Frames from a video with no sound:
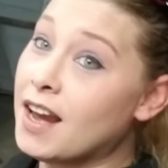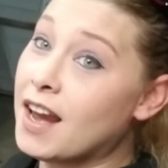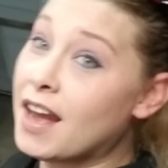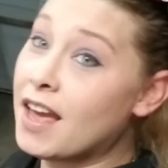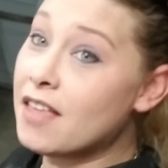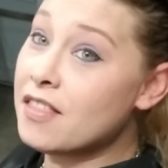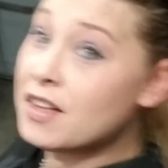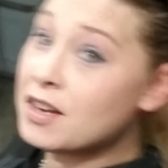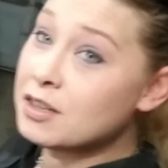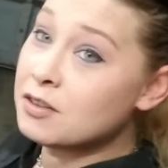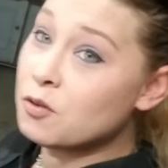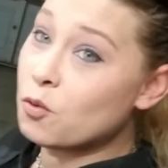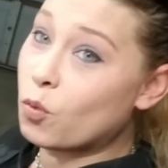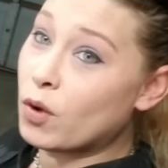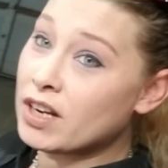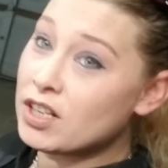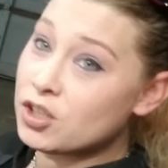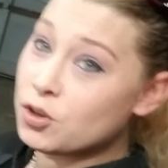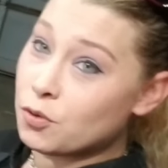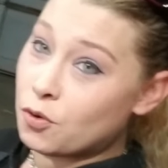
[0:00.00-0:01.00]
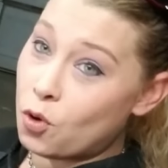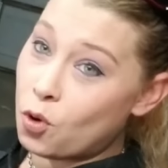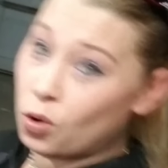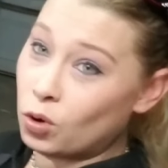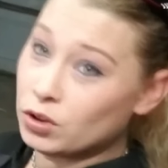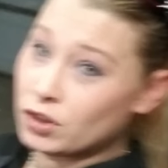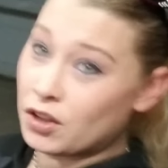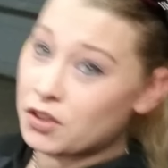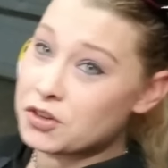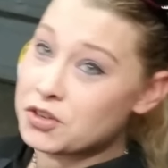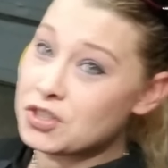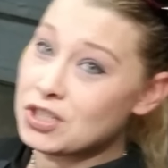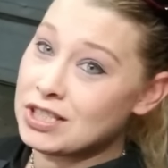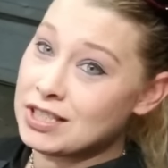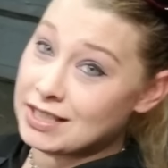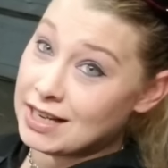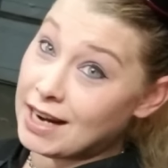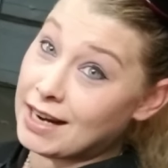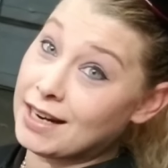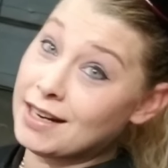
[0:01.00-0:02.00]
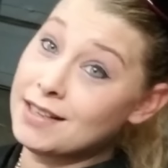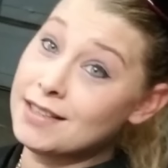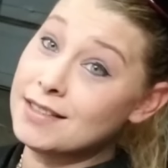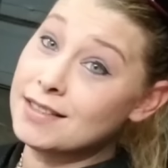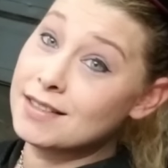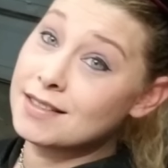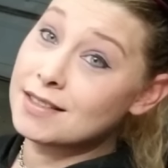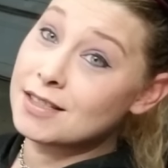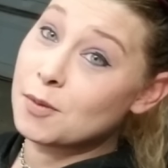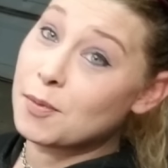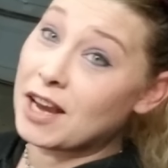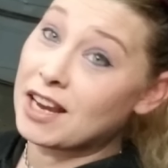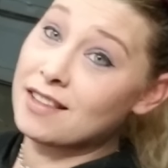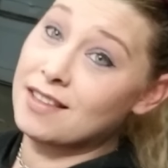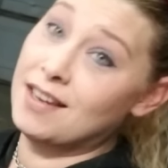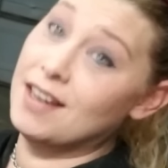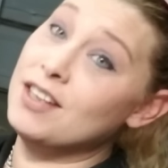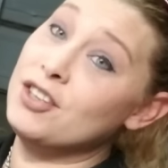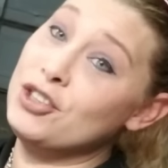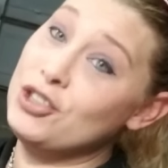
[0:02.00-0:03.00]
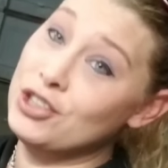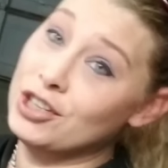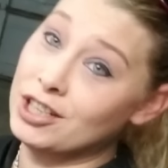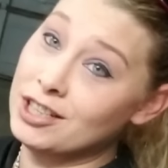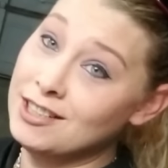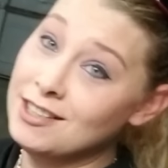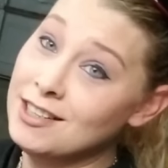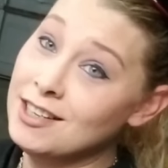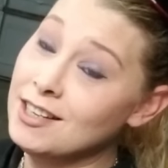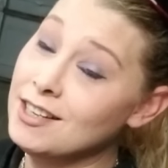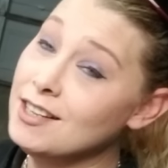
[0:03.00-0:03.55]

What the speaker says: and then went to a whole nother state to buy the engine.